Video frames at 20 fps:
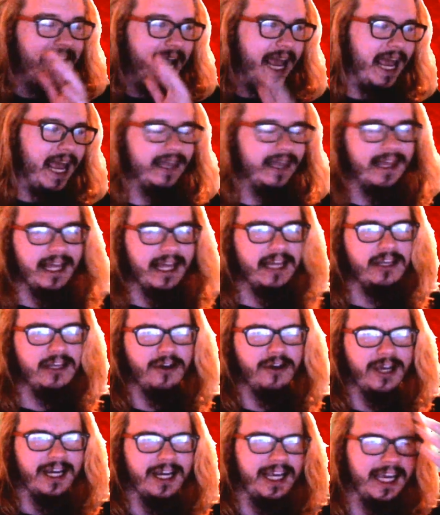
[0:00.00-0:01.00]
and then
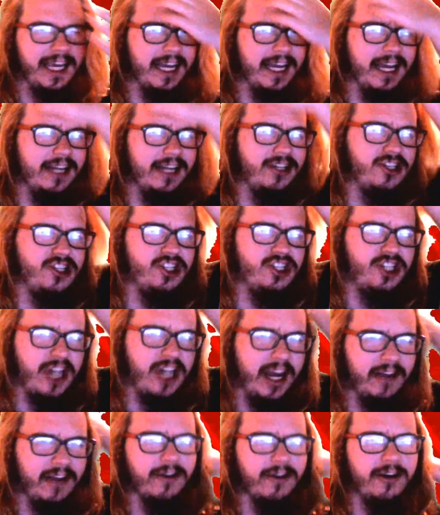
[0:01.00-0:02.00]
you can get a
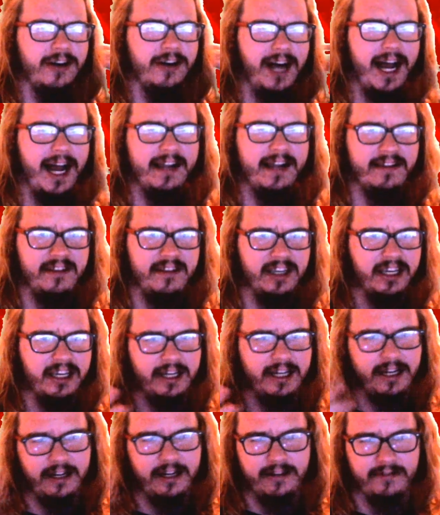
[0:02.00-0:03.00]
general idea
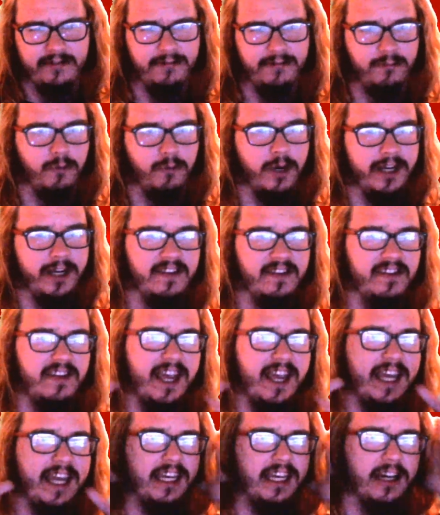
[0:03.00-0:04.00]
of what
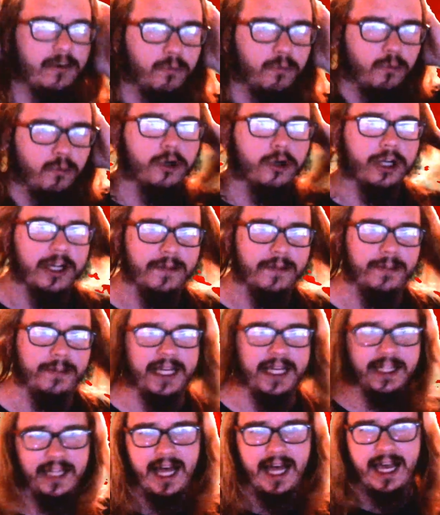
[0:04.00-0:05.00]
Stadia would
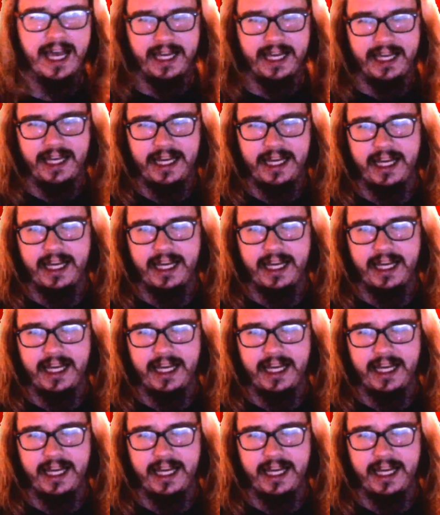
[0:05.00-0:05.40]
be like